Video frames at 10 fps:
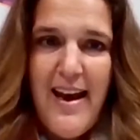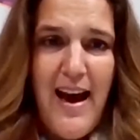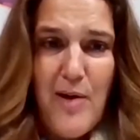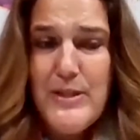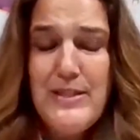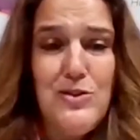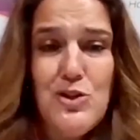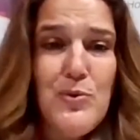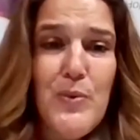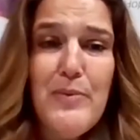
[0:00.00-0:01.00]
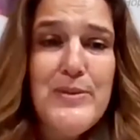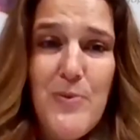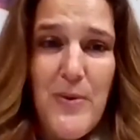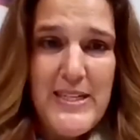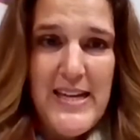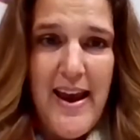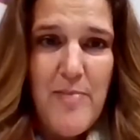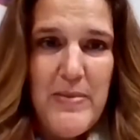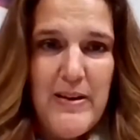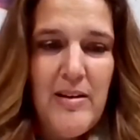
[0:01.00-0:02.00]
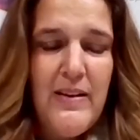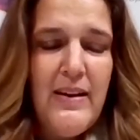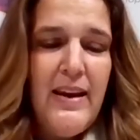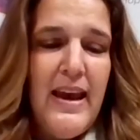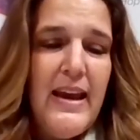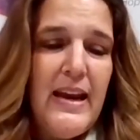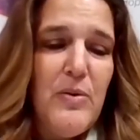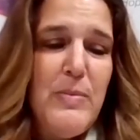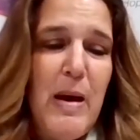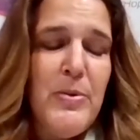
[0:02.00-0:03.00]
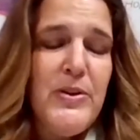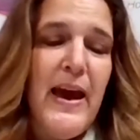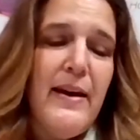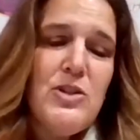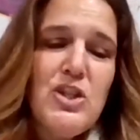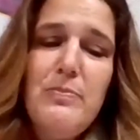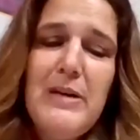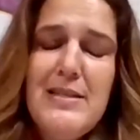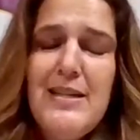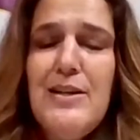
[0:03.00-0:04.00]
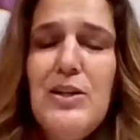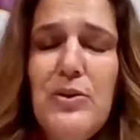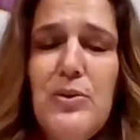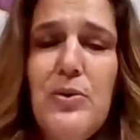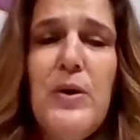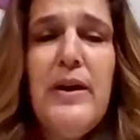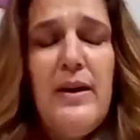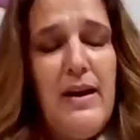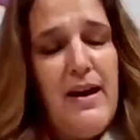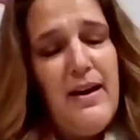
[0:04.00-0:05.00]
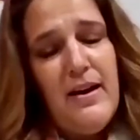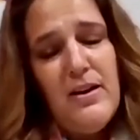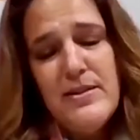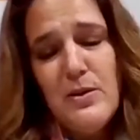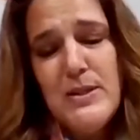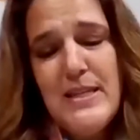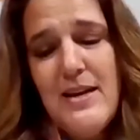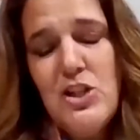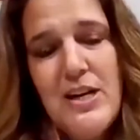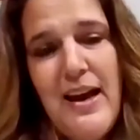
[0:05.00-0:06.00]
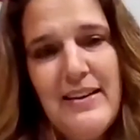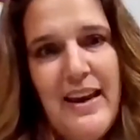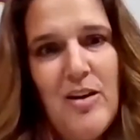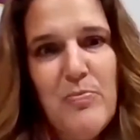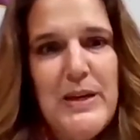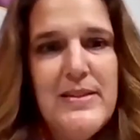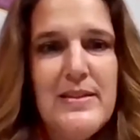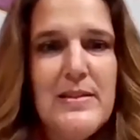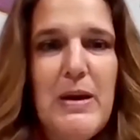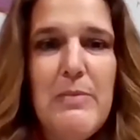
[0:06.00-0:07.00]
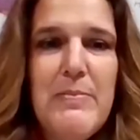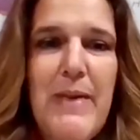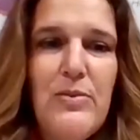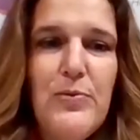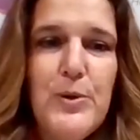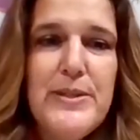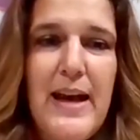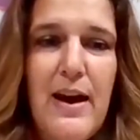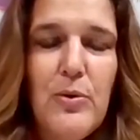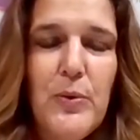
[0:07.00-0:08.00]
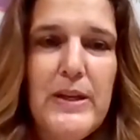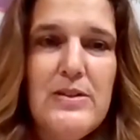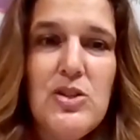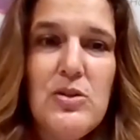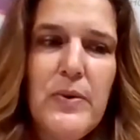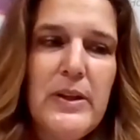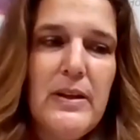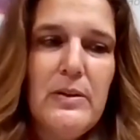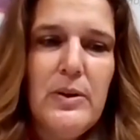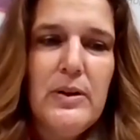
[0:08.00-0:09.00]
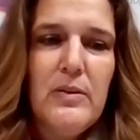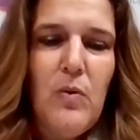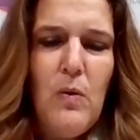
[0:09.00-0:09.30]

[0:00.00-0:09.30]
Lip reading: I wasn't sure what was going to happen. And I remember the LGBTQ association on campus as maybe my first outreach to really learn,